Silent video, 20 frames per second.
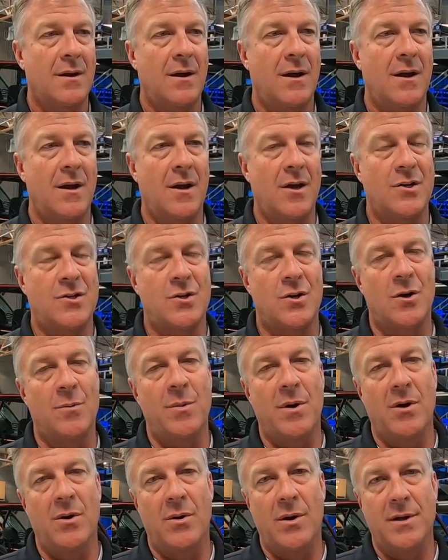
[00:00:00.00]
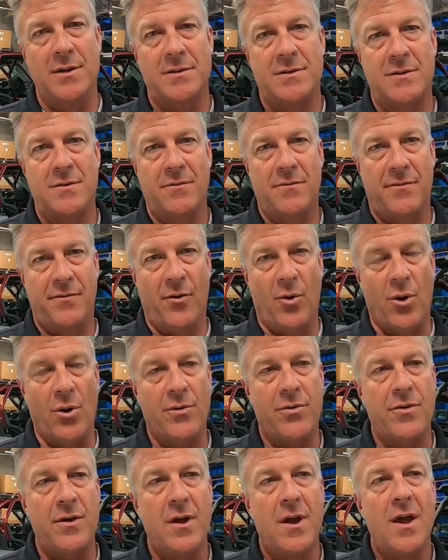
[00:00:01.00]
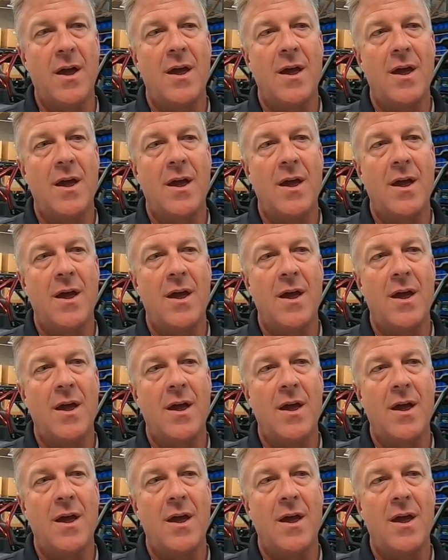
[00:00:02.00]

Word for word: uh, Turbo is fourth.